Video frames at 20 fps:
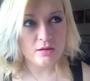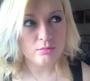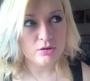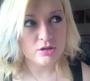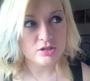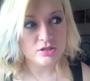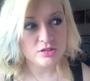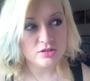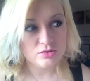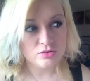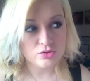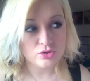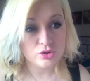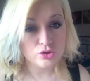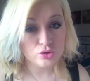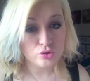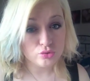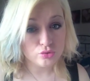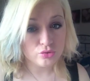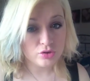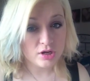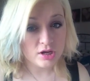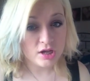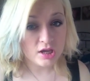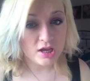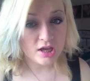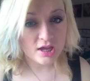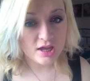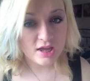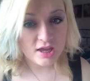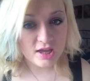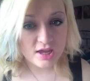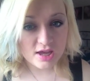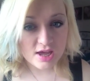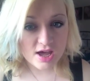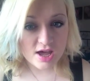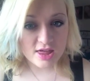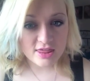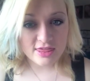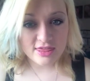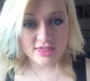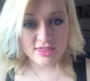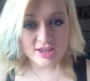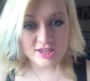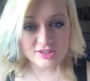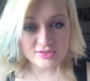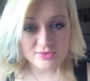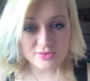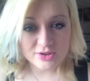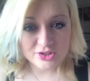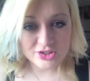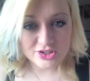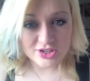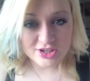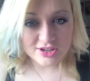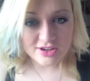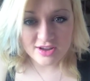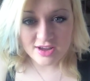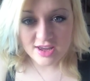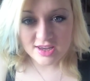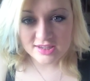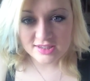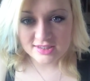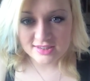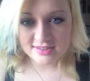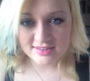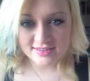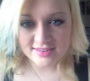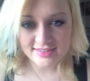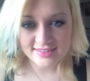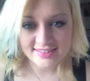A Personal Story. Thanks for watching, guys.